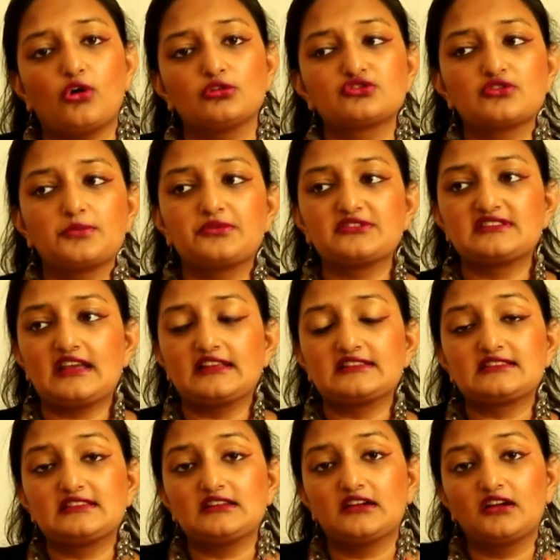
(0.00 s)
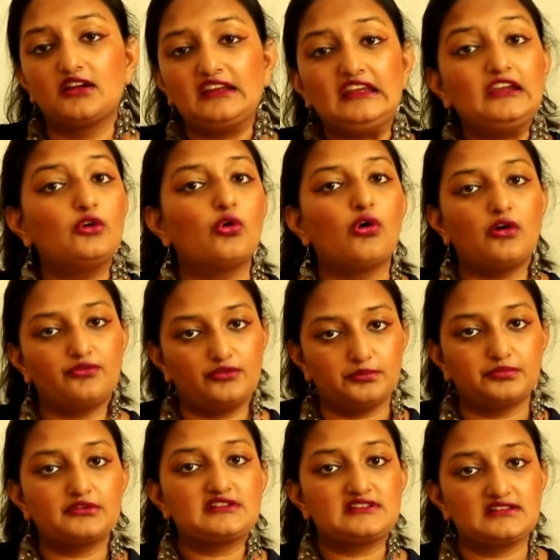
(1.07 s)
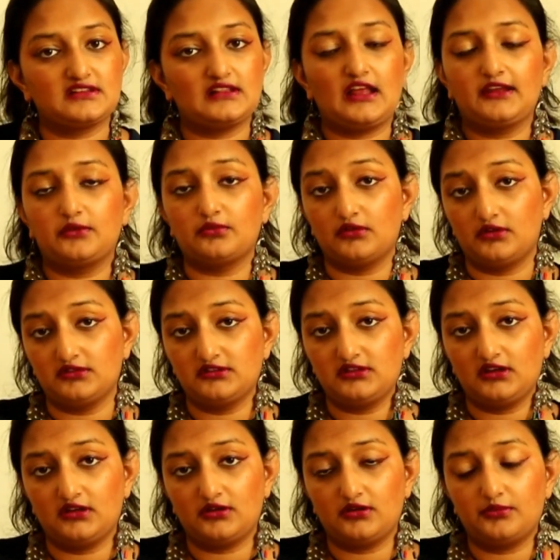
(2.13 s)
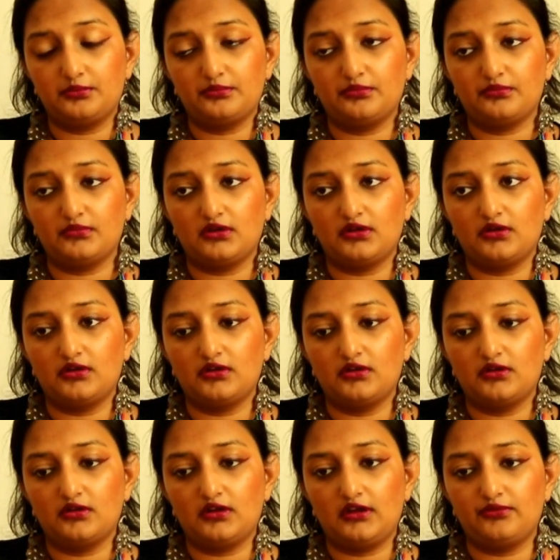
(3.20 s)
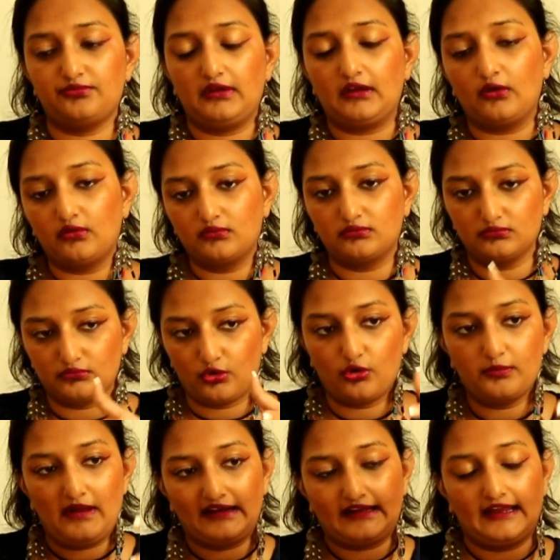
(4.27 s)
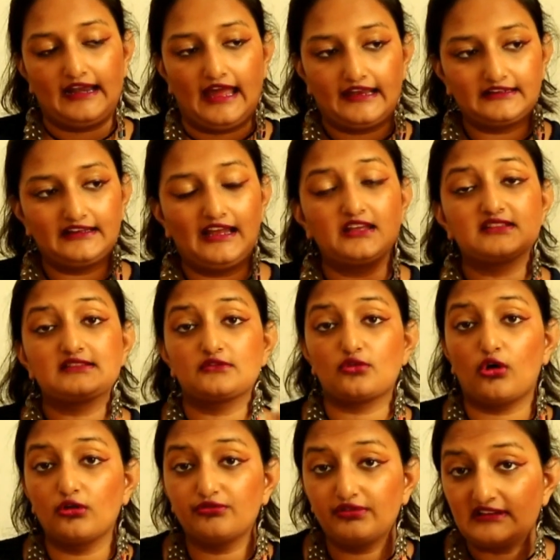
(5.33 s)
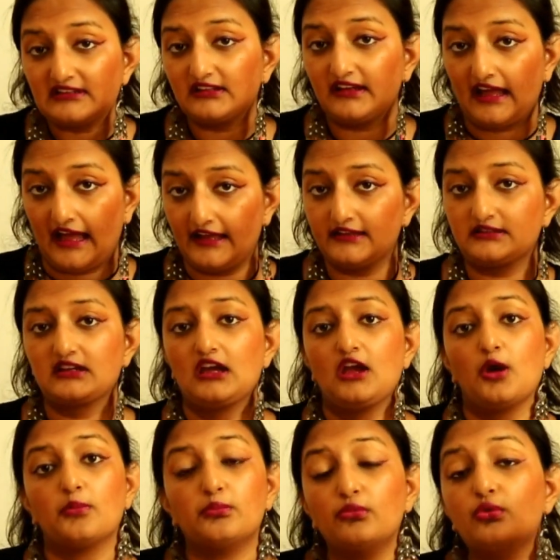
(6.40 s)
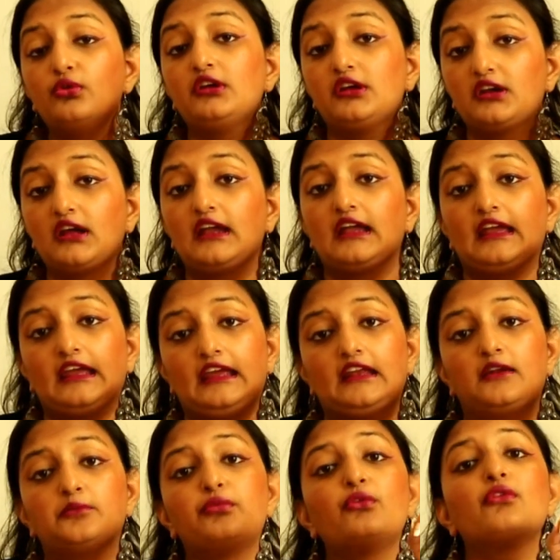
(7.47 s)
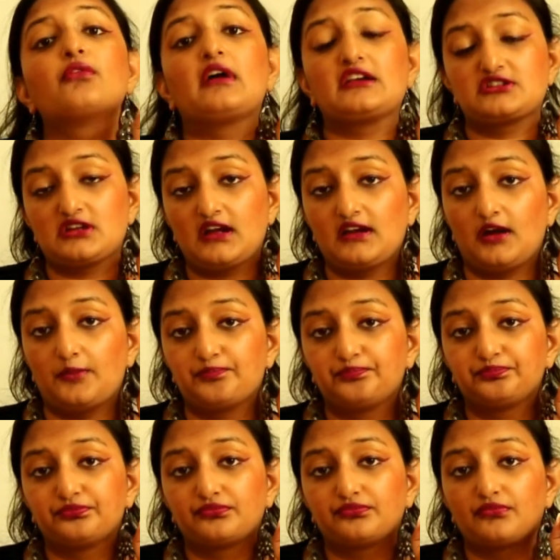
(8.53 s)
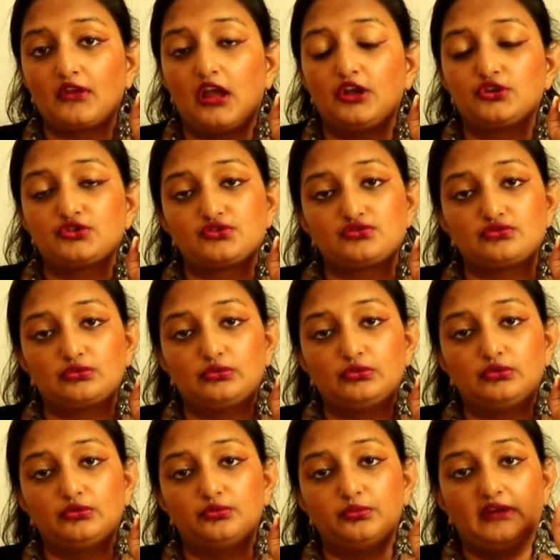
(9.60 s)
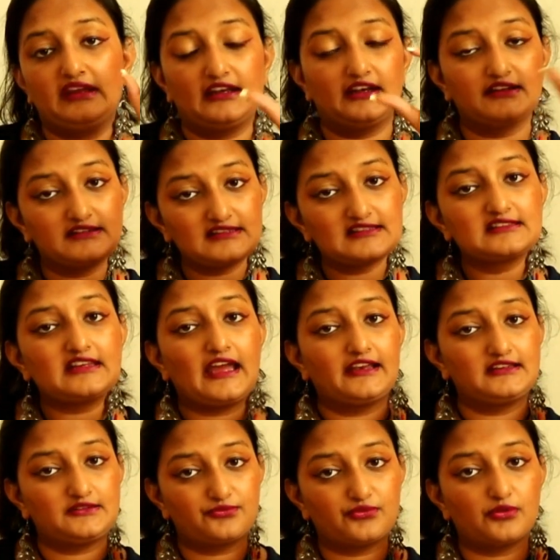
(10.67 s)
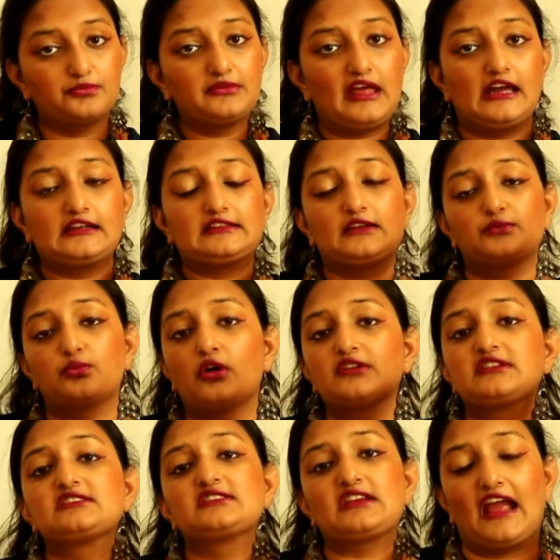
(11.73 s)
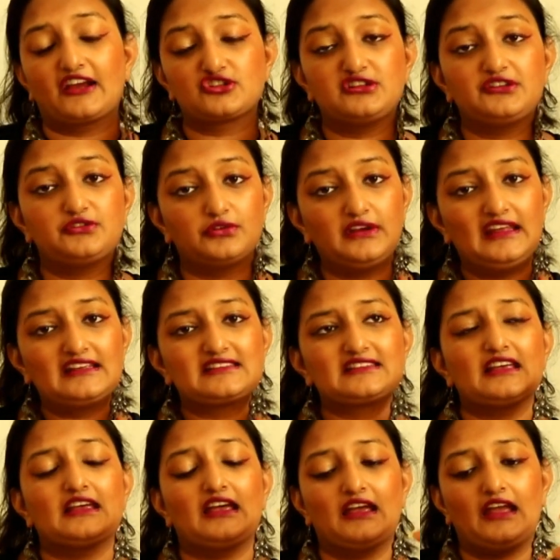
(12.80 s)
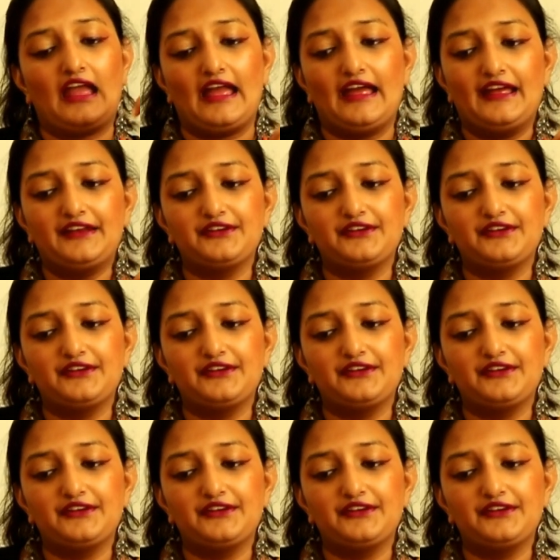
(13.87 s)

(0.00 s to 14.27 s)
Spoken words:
thus it also represents the ego of a person. Like if we go back and analyze, Adolf Hitler had moon in Purvashada. So we can understand from that what it actually donates.